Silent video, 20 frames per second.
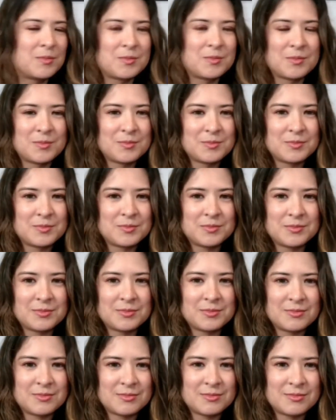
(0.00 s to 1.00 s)

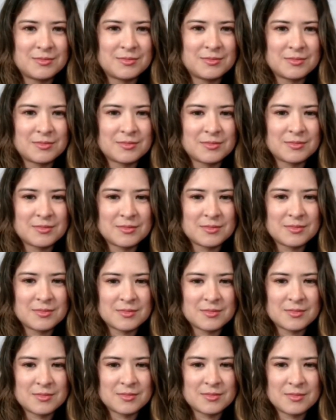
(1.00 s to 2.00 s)

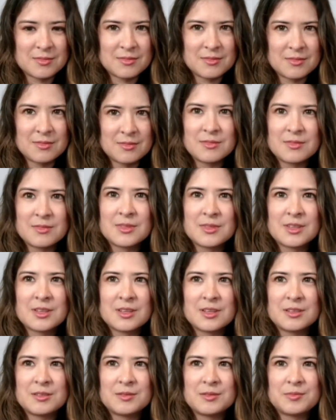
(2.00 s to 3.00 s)

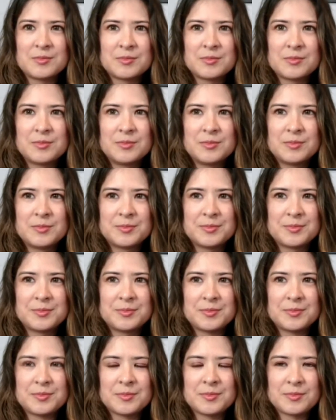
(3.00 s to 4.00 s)

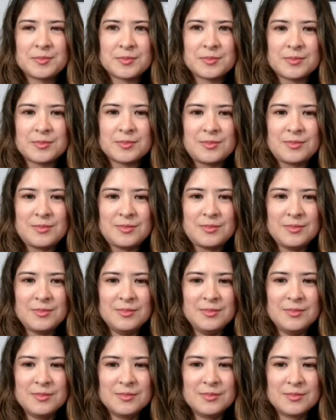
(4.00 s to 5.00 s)

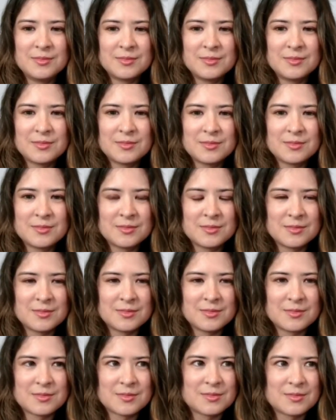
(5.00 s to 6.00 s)

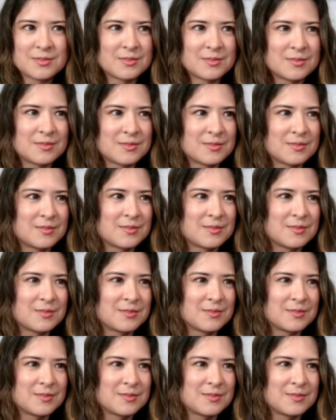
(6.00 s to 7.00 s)

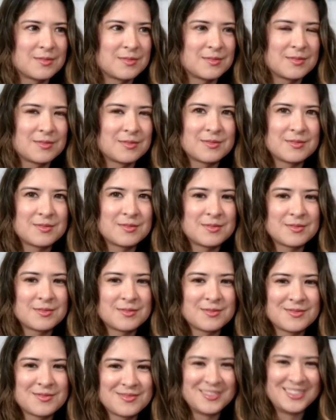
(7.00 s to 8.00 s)
This person isn't speaking.